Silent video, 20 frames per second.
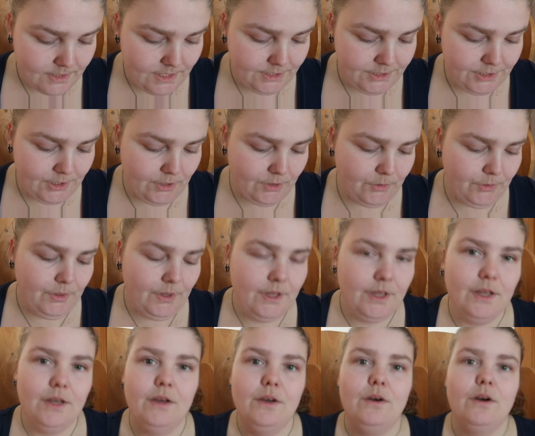So
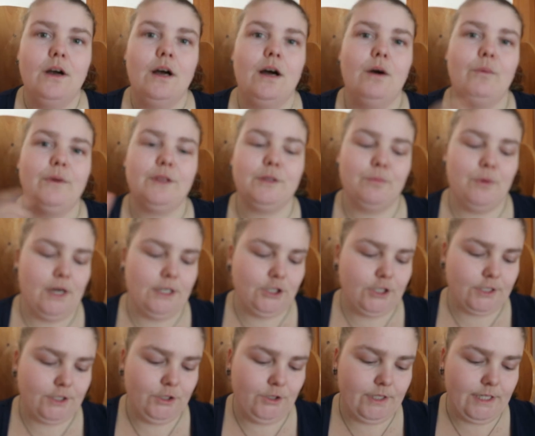uh, with the
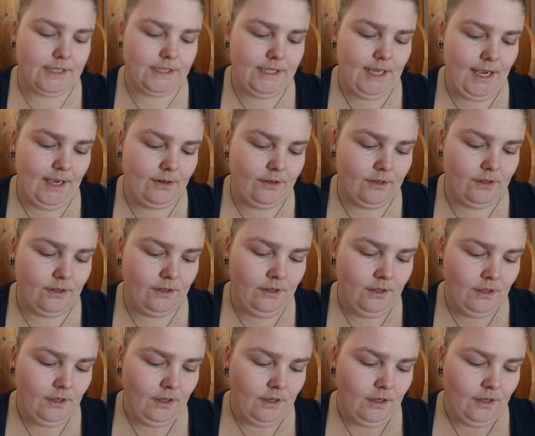project you get title,